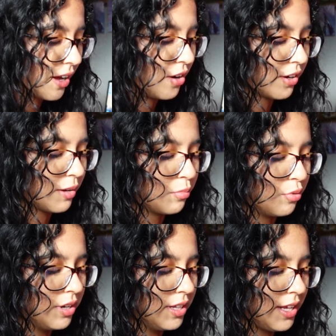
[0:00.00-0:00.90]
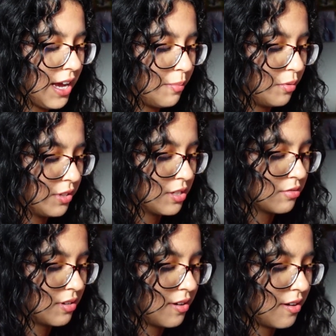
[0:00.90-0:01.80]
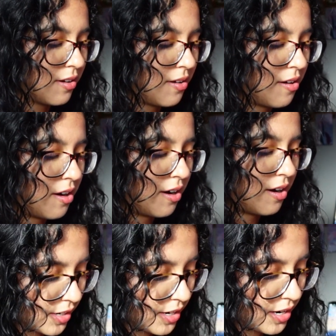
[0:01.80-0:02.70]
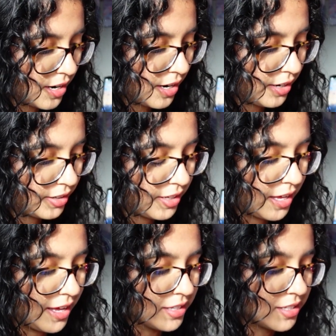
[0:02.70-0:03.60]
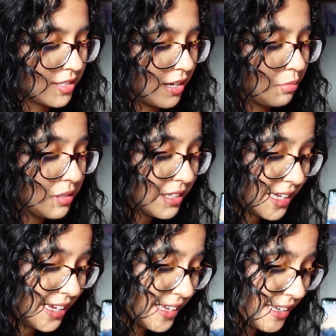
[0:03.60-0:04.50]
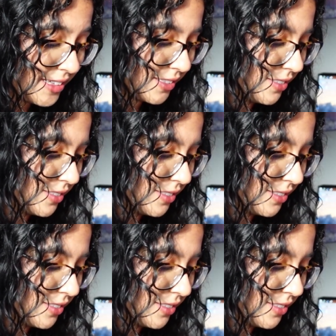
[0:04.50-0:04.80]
Okay, I'm really happy with this one. I can't stop looking at it.